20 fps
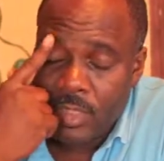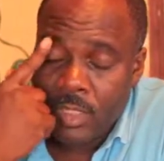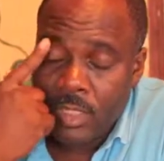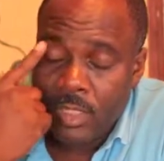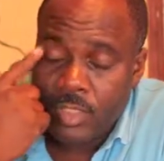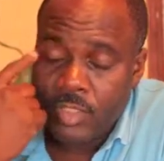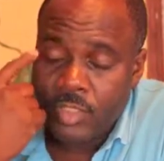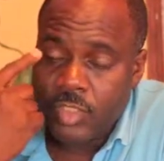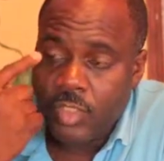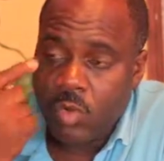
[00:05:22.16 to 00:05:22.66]

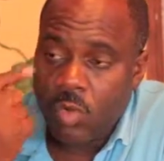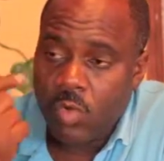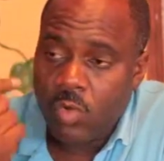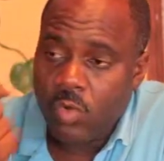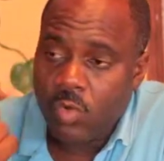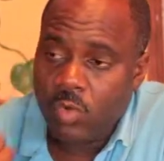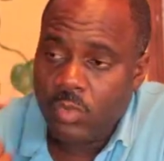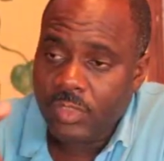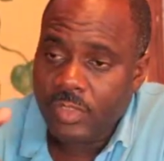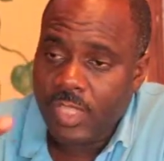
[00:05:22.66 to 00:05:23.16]

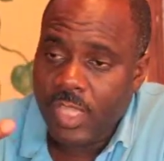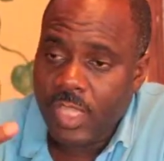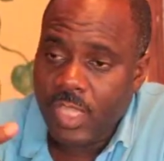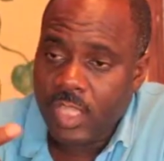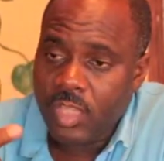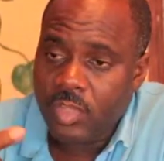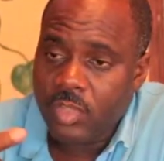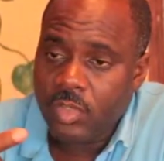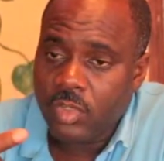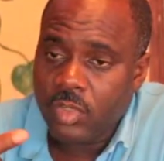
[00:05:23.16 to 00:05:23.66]
so they
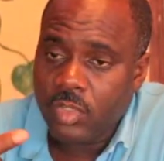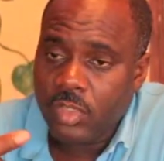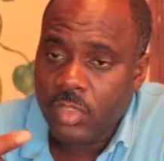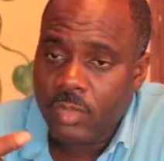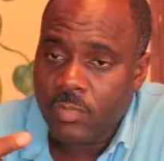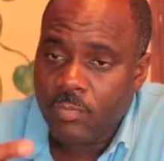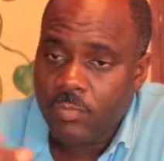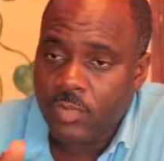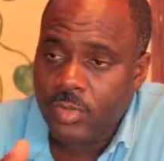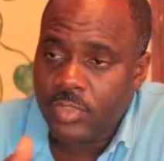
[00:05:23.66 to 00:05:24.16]
could
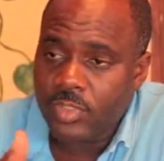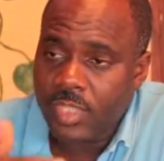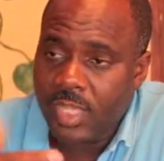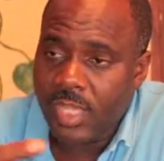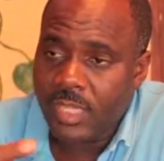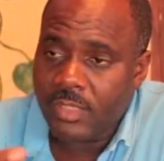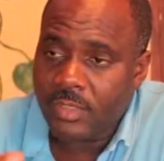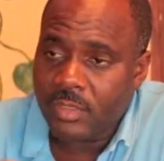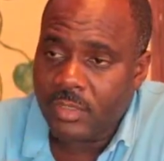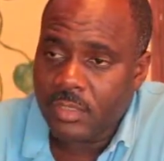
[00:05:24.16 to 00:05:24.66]

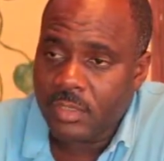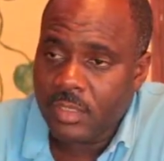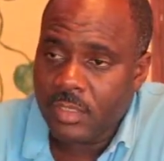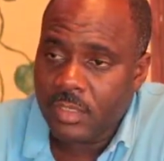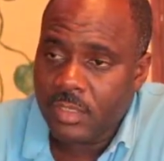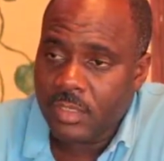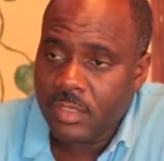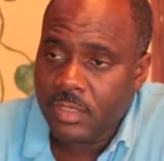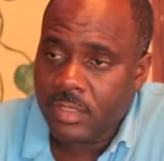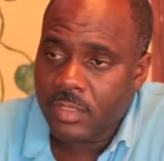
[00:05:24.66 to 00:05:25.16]
present
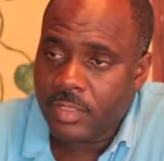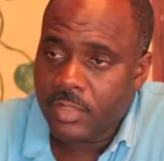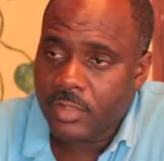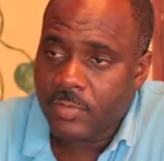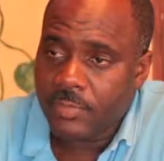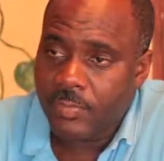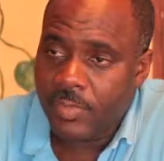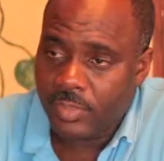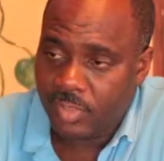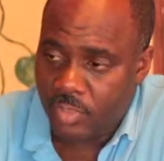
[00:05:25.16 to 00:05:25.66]
their
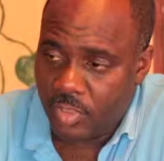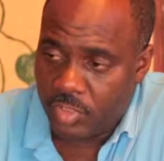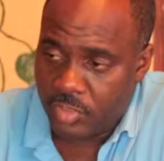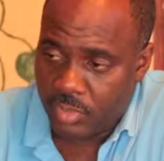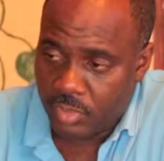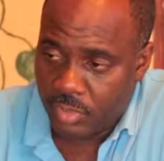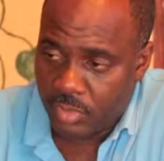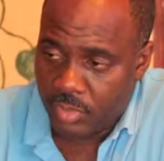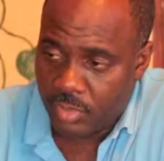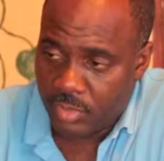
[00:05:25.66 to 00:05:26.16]

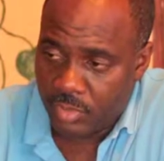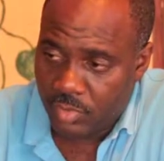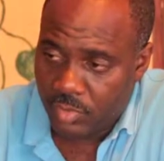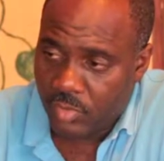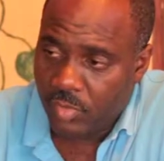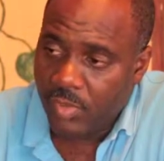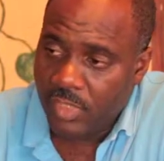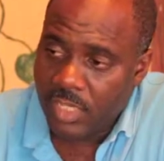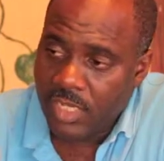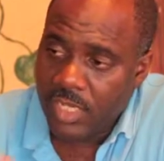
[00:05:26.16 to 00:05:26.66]
petition
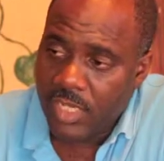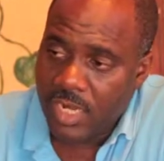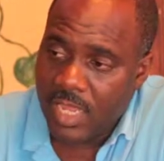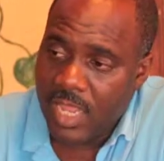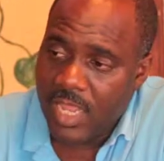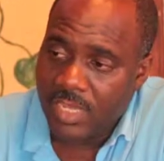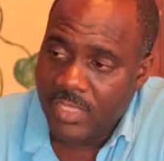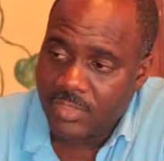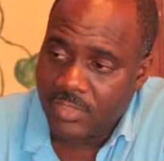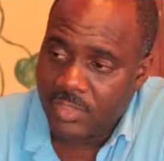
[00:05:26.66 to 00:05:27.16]
to
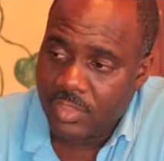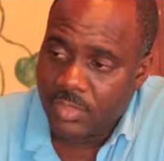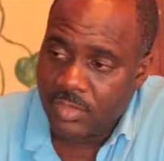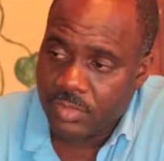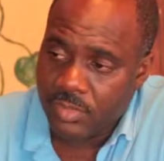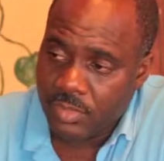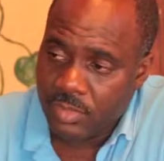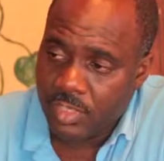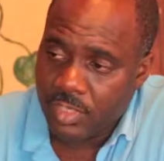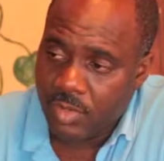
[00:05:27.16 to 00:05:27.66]
legalize their
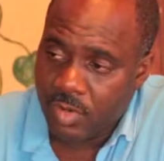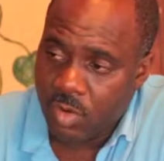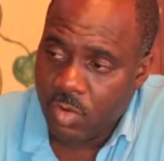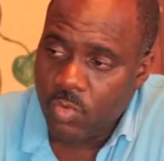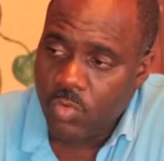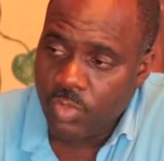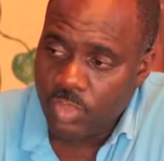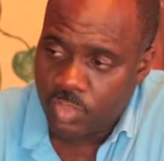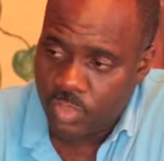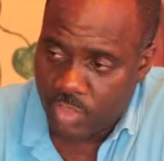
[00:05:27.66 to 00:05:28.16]

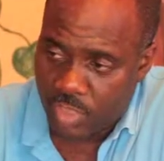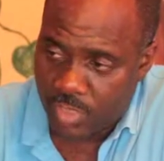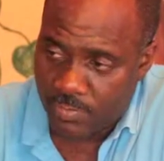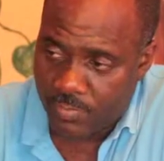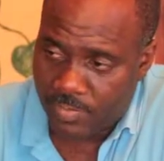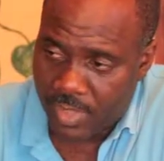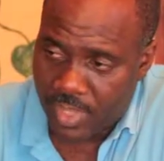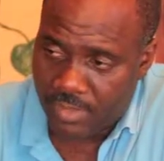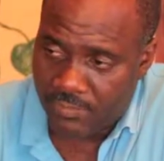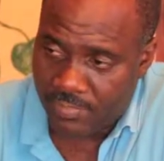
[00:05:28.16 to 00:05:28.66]
ownership
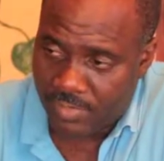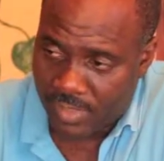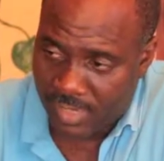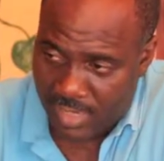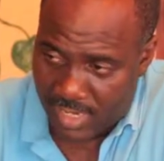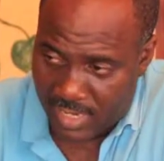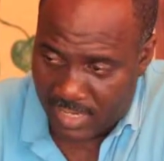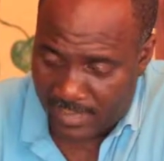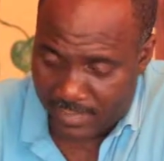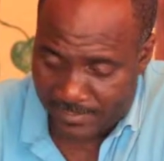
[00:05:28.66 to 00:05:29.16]
of the
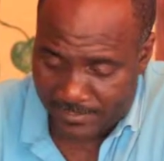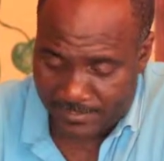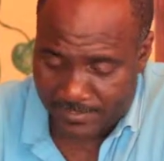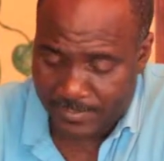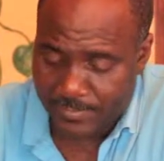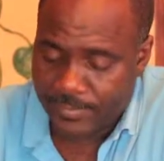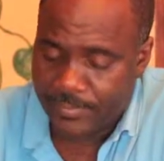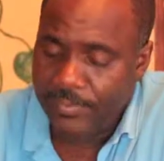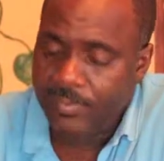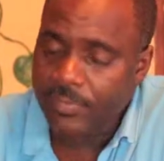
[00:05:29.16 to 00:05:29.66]
land
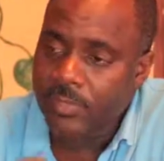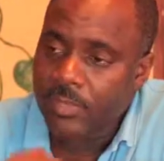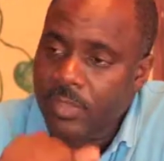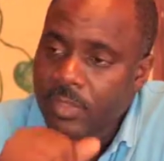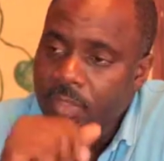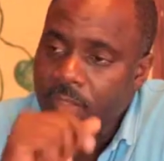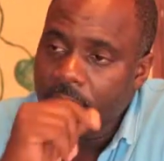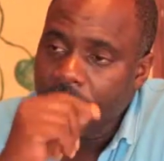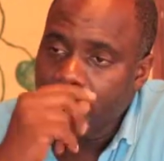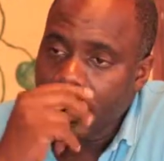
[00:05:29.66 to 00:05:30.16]

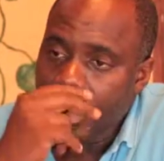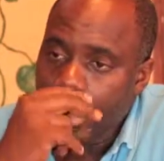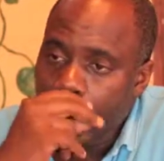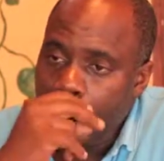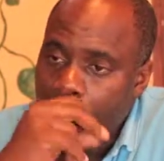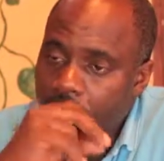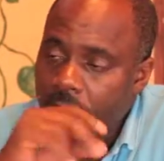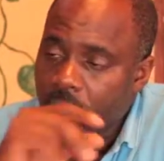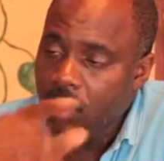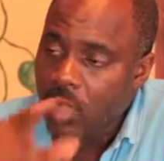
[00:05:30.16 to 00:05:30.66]

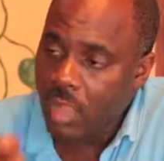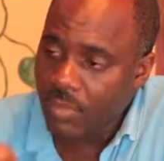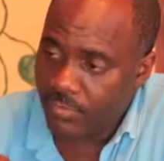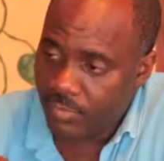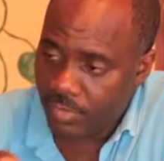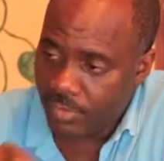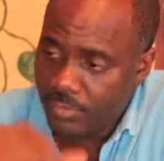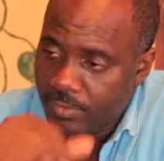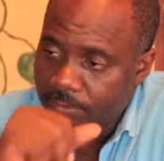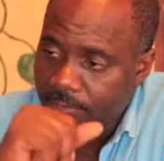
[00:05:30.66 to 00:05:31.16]
to the
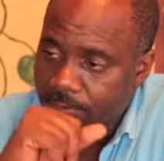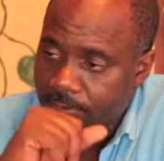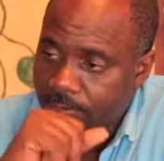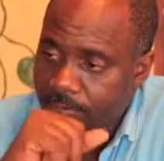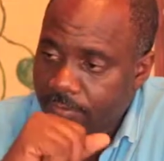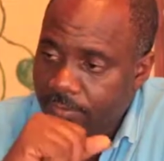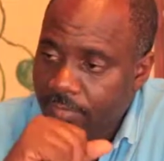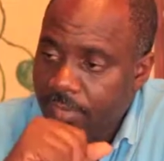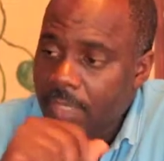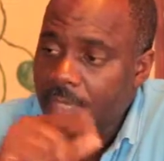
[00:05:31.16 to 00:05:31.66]
governor.
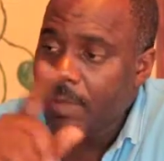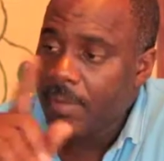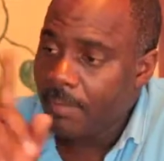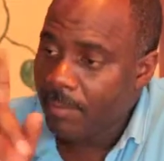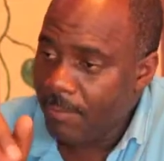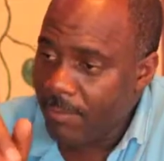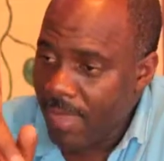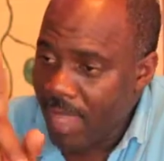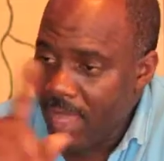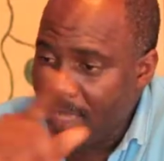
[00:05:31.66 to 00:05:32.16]

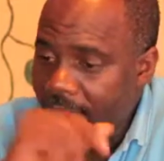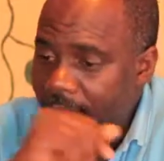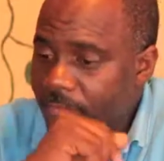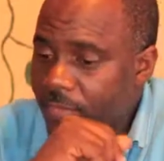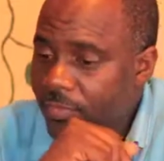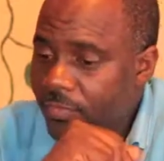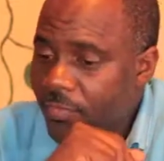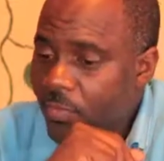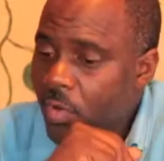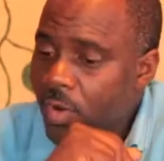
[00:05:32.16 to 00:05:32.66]
But
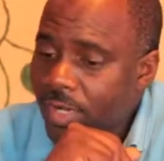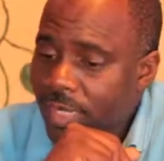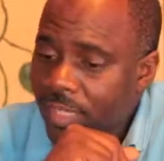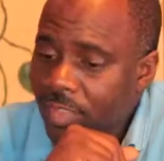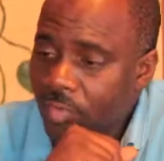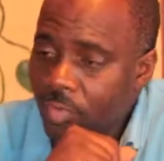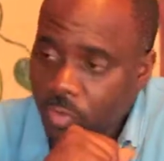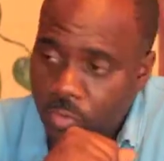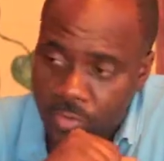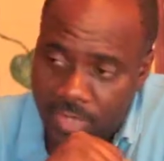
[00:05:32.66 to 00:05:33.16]
before they
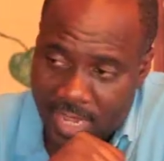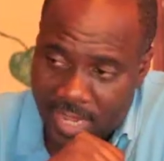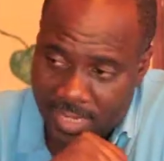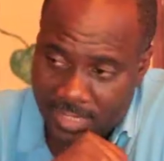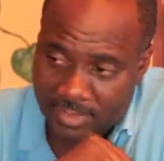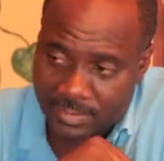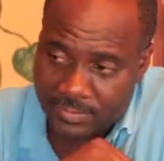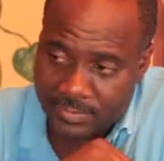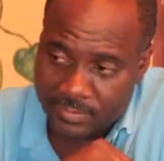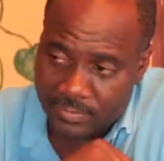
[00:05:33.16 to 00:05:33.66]
do
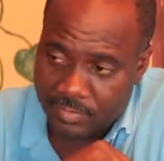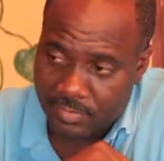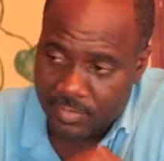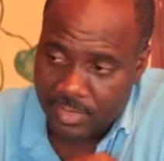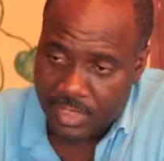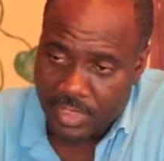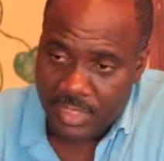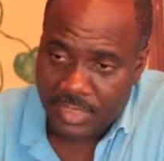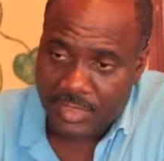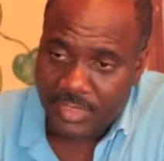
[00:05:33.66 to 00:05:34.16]
that,
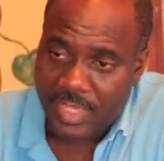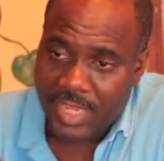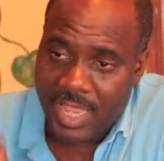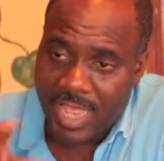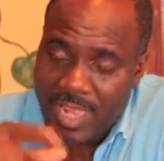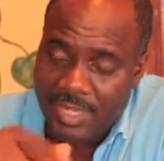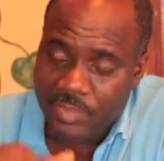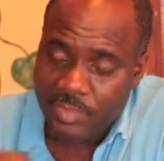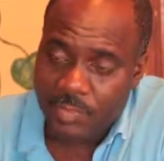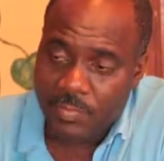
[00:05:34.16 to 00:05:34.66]
they
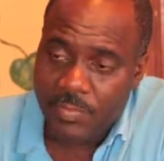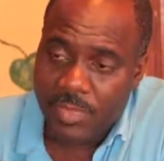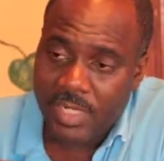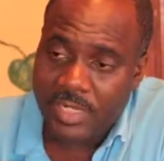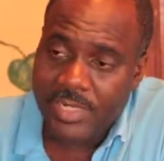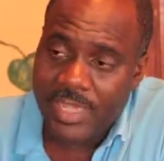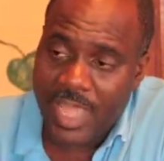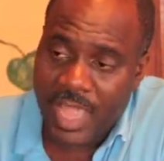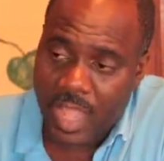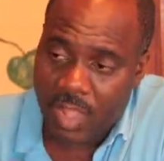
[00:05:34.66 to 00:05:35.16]
had to
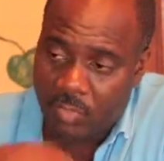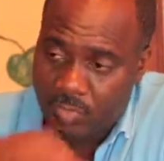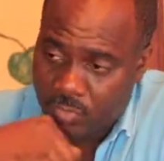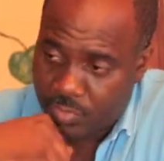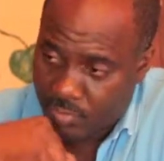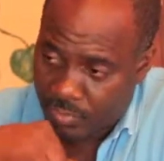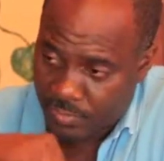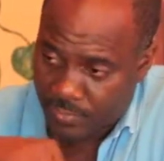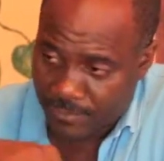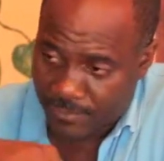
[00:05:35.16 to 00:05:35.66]
build a
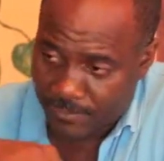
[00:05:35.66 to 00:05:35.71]
house.